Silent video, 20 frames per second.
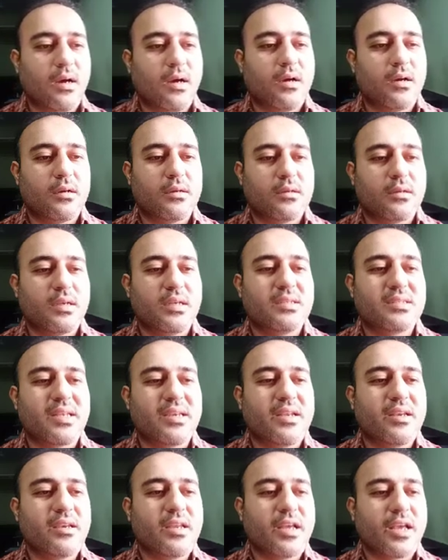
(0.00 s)
is an
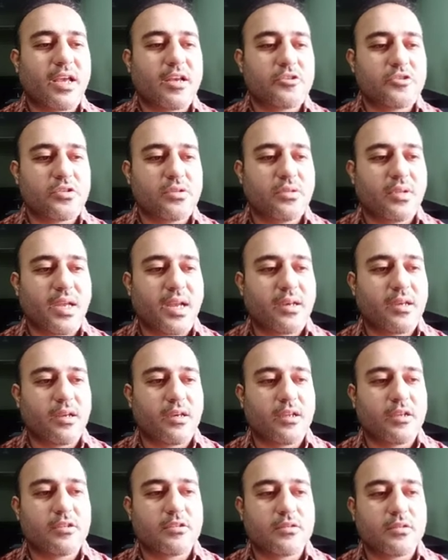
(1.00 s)
indication that it
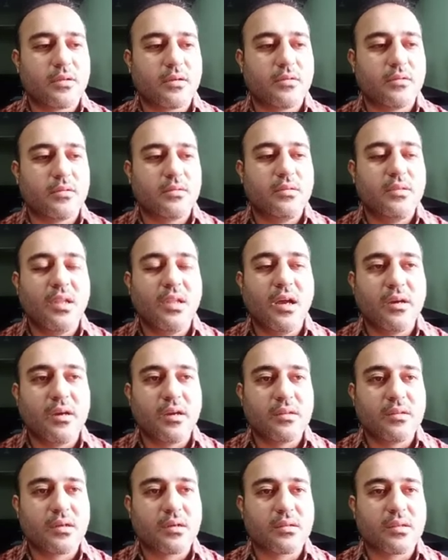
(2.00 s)
is none
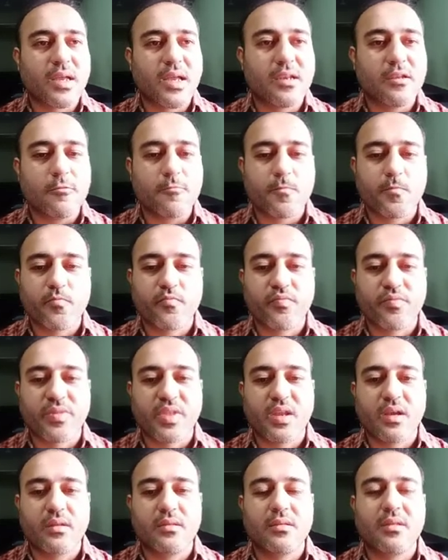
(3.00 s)
other than
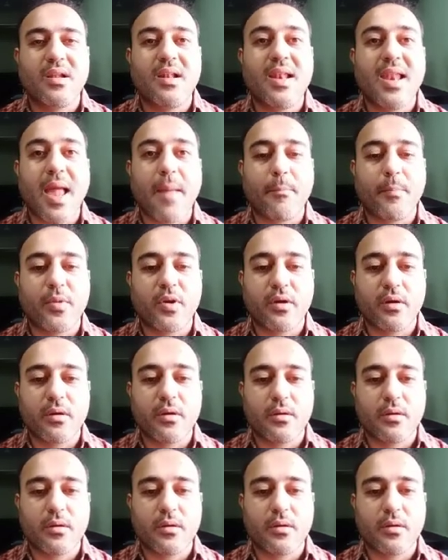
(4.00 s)
the leopard.